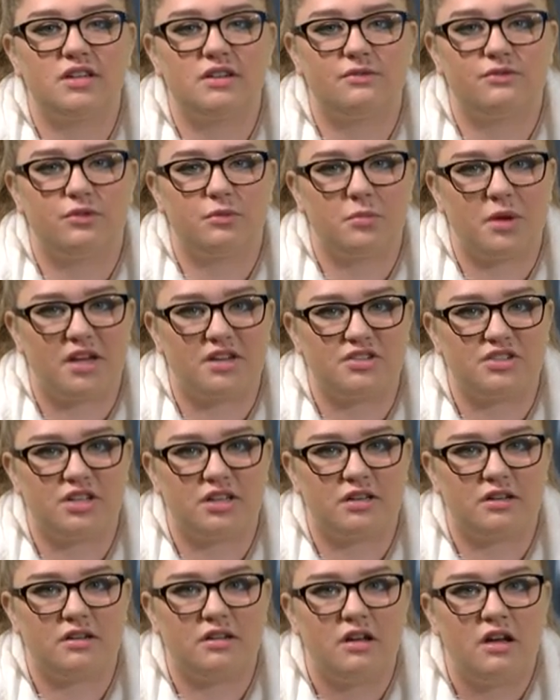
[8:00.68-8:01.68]
and
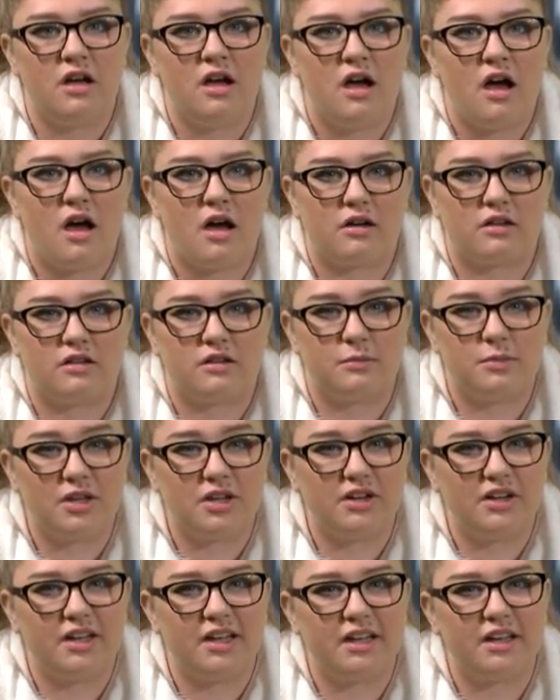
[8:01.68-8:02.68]
information on
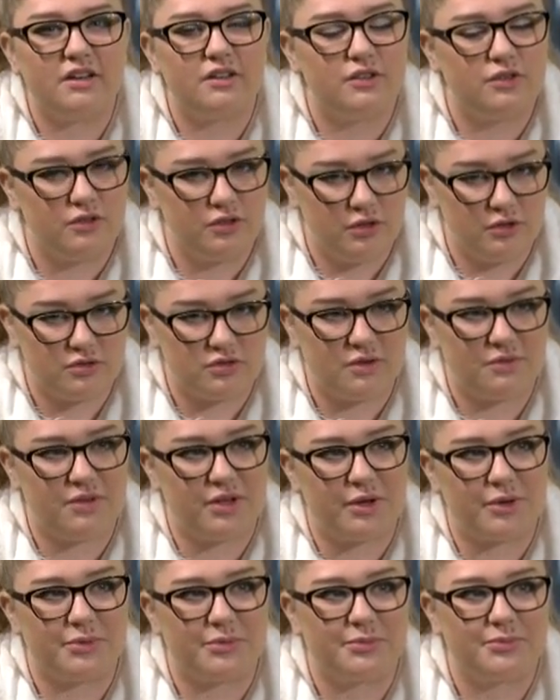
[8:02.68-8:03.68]
Community News
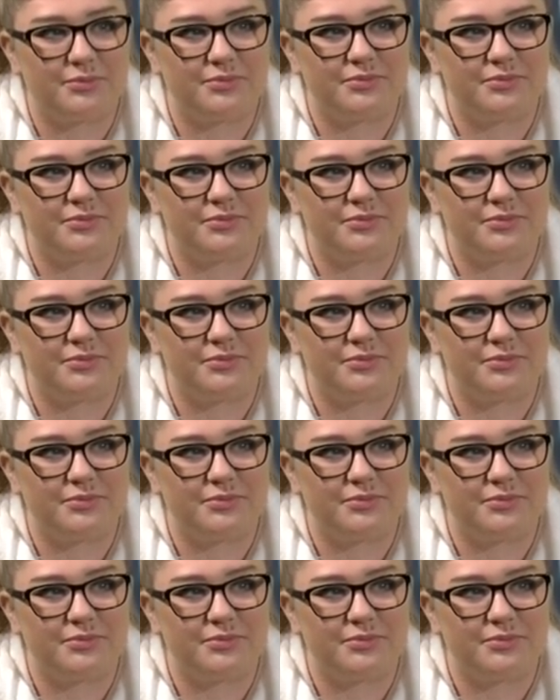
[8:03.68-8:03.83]
Review.